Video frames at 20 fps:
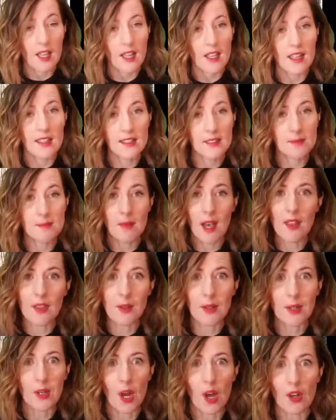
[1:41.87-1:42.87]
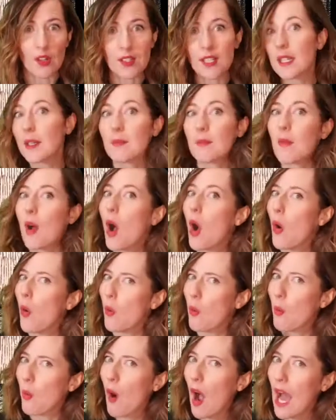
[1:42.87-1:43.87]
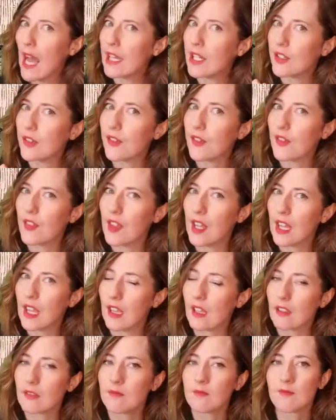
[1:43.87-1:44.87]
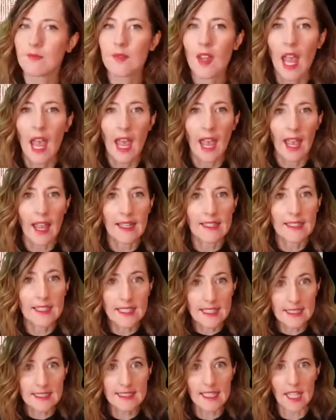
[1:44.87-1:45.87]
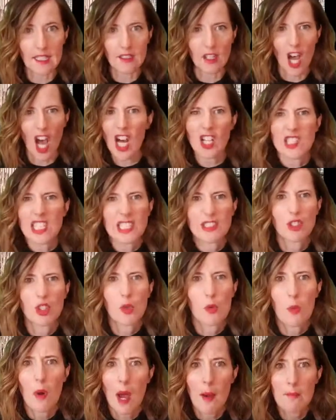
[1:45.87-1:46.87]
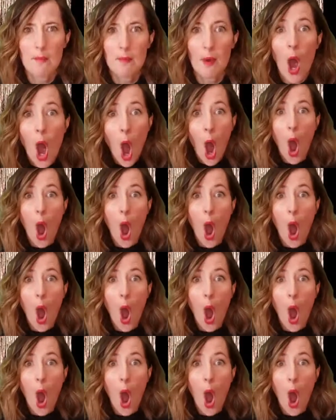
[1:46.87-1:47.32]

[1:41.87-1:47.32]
His mother called him Wild Thing, and he said, "I'll eat you up."